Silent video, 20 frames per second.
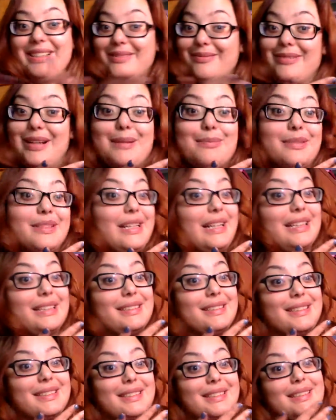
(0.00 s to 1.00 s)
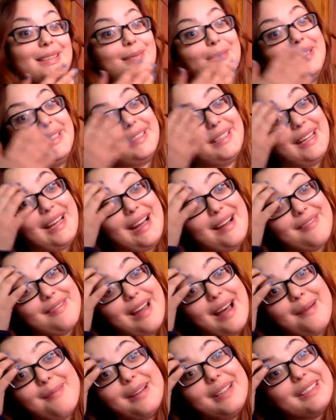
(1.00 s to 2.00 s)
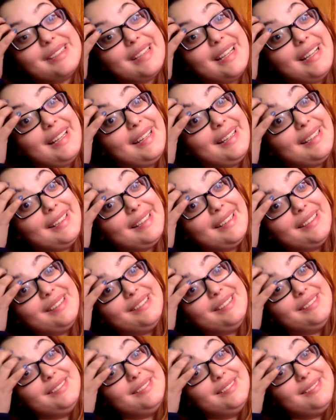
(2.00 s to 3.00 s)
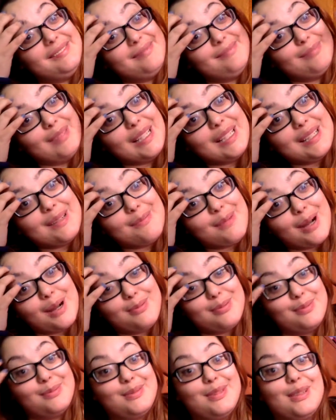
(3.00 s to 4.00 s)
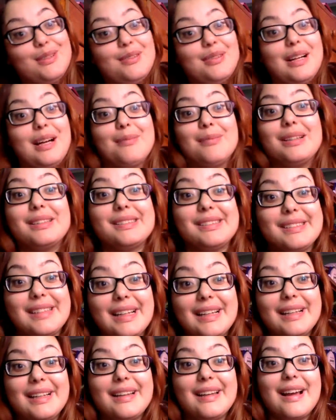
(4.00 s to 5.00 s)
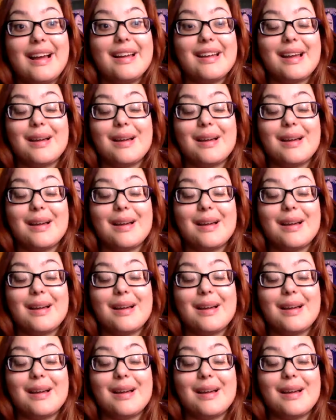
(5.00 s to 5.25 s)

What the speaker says: Rainbow Dash is gonna come in the cloud. I'm not saying and make your problems go away. I'm not saying that.